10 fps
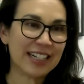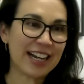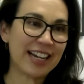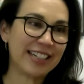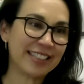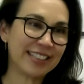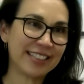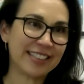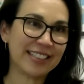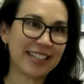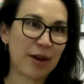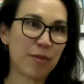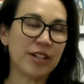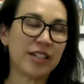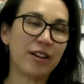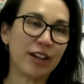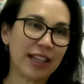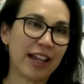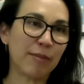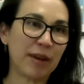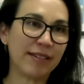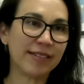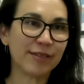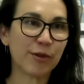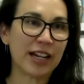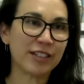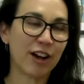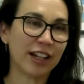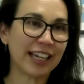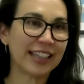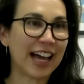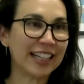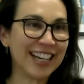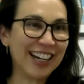I I appreciate you letting me rant on like that.